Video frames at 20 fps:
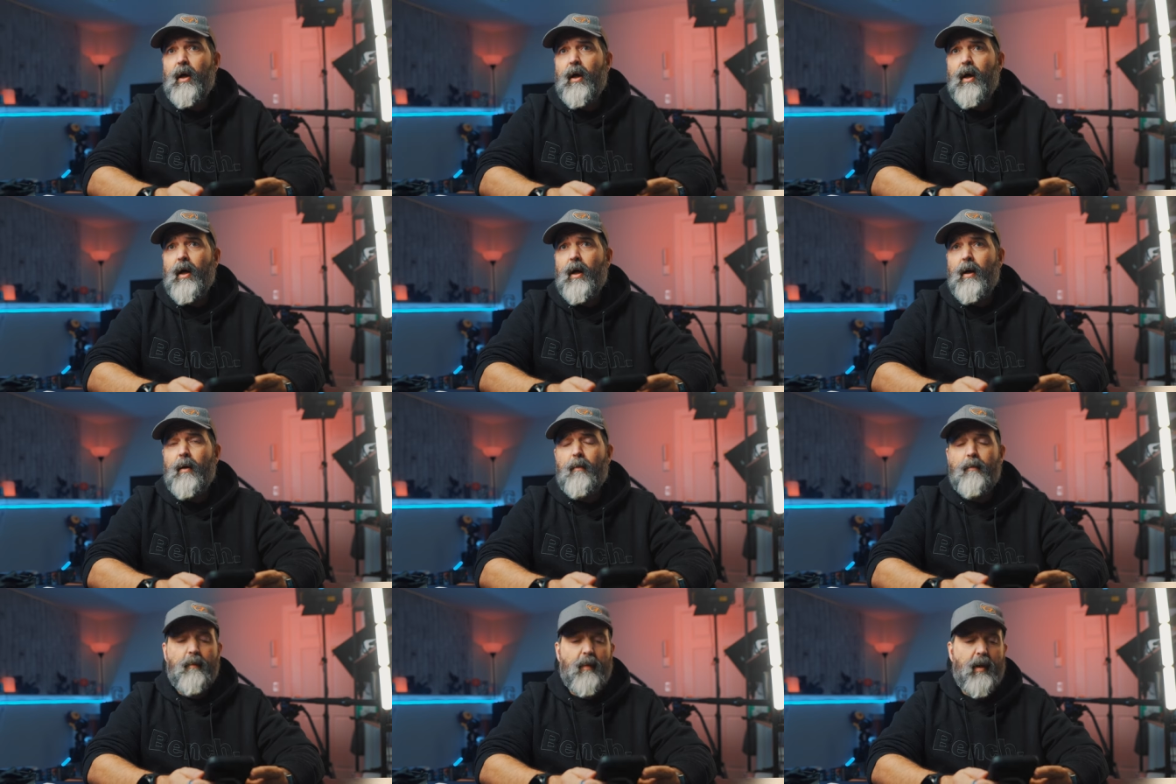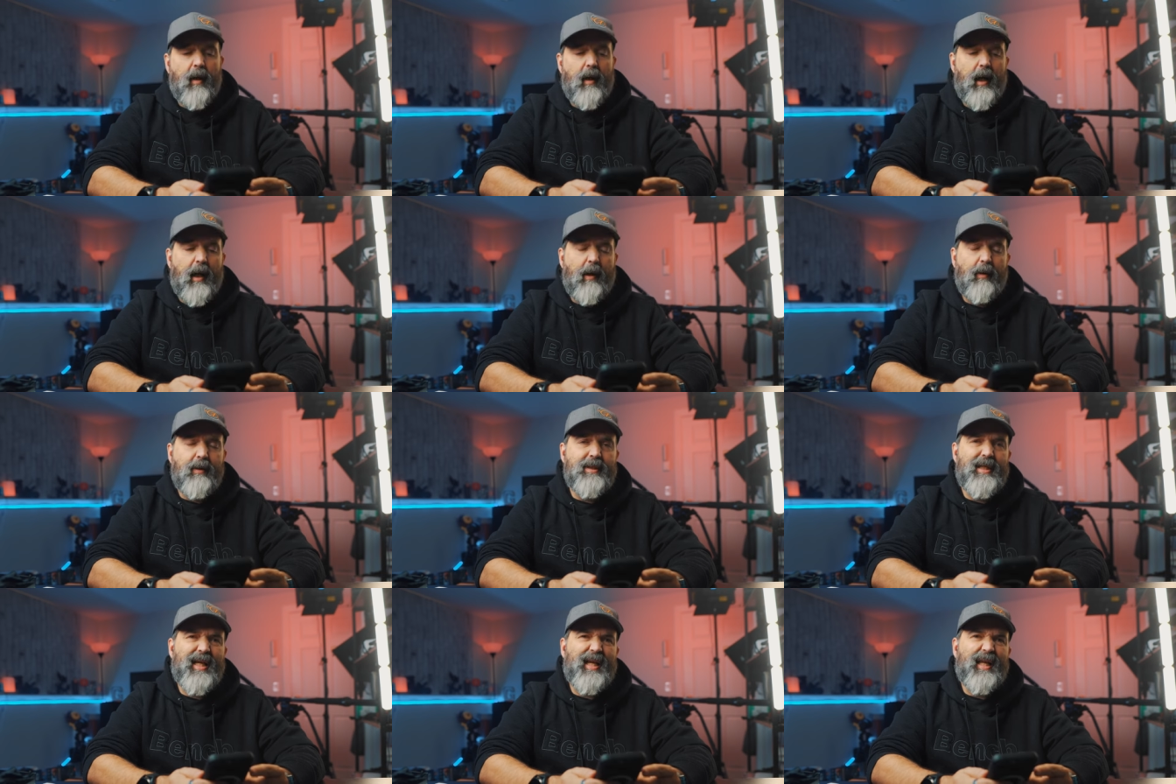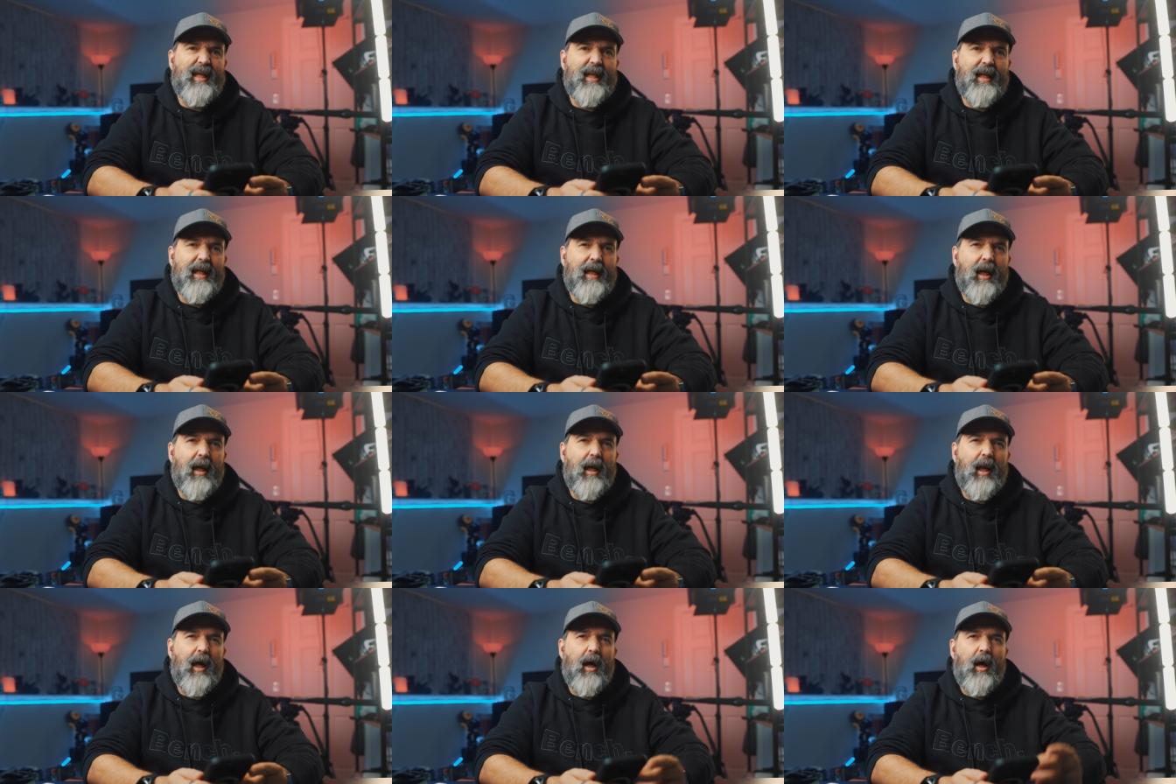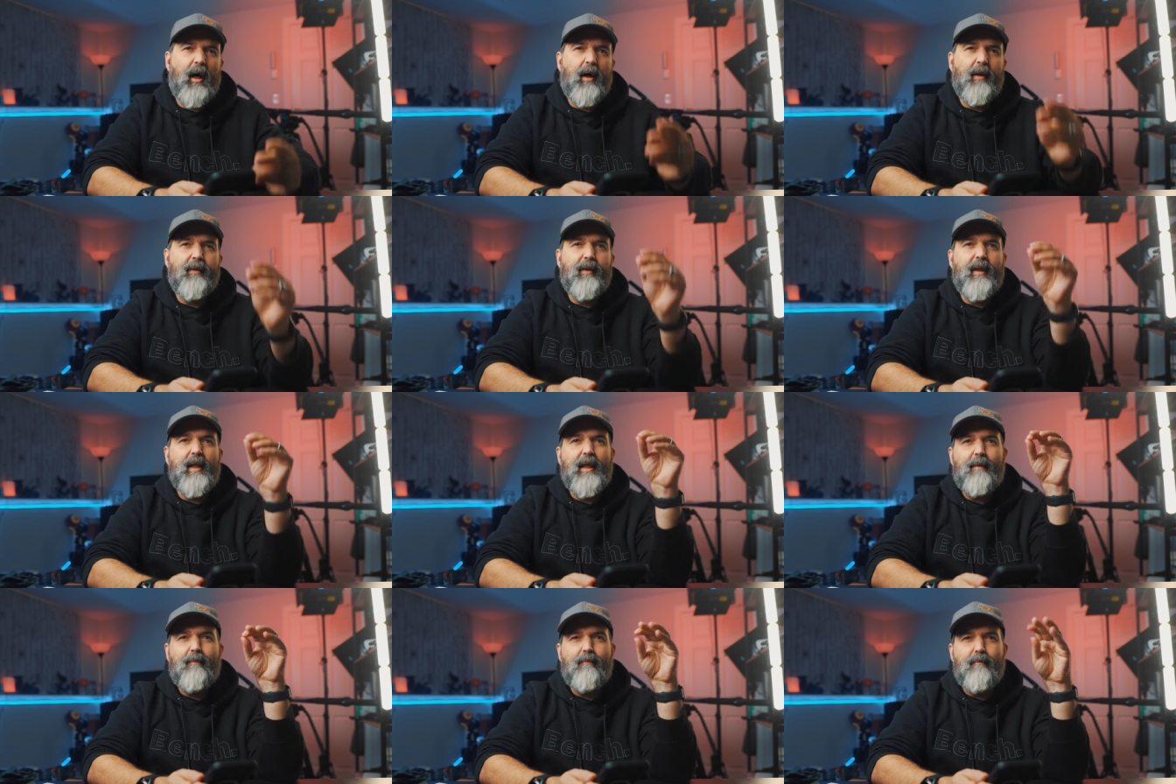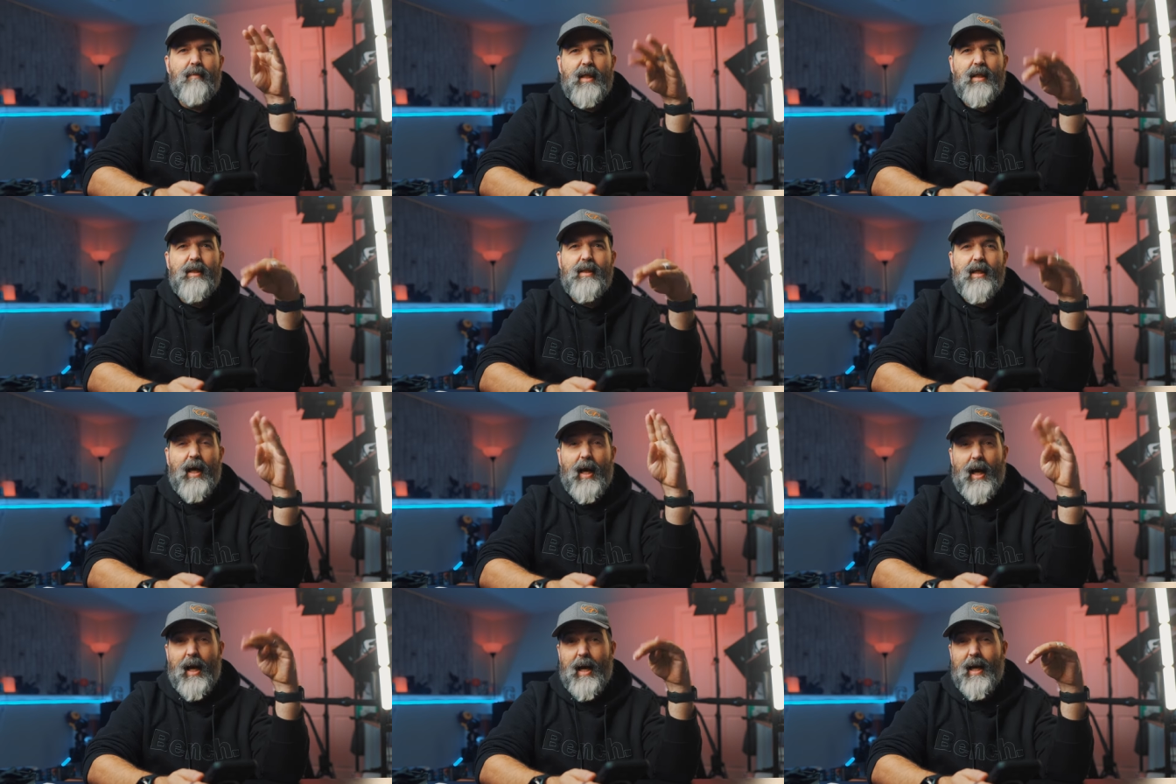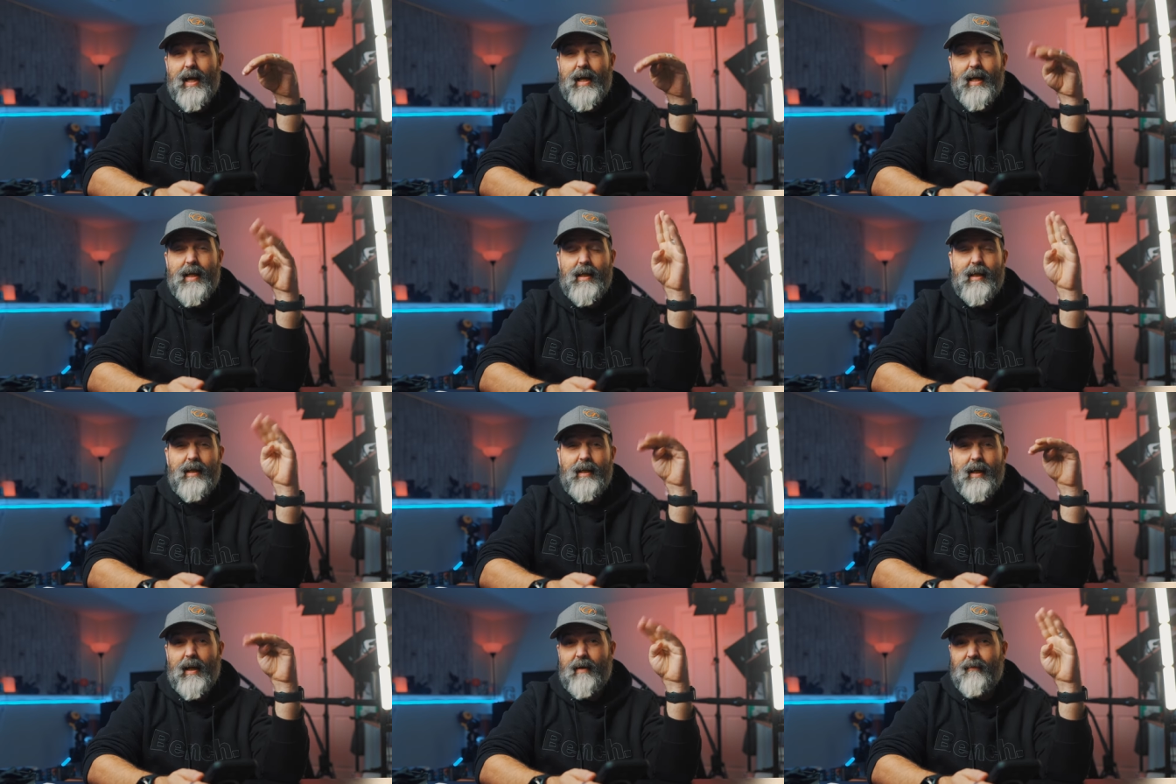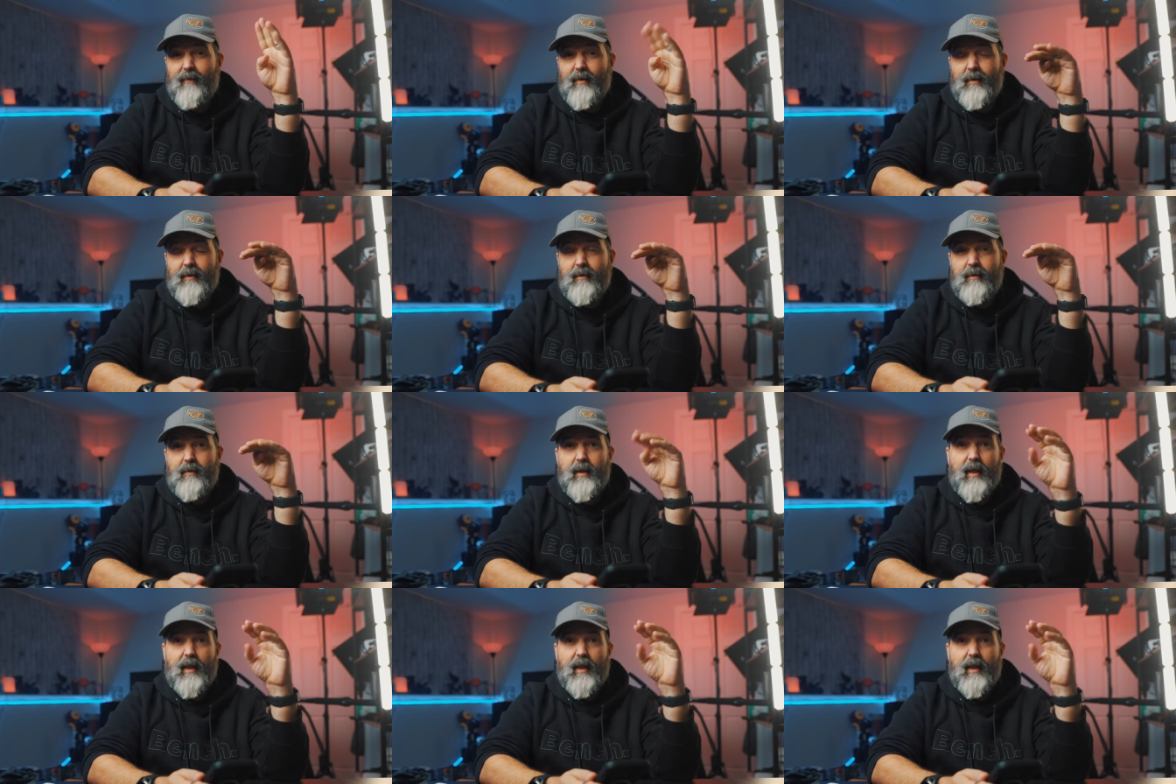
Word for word: um, I would say, a little on the mid to high level.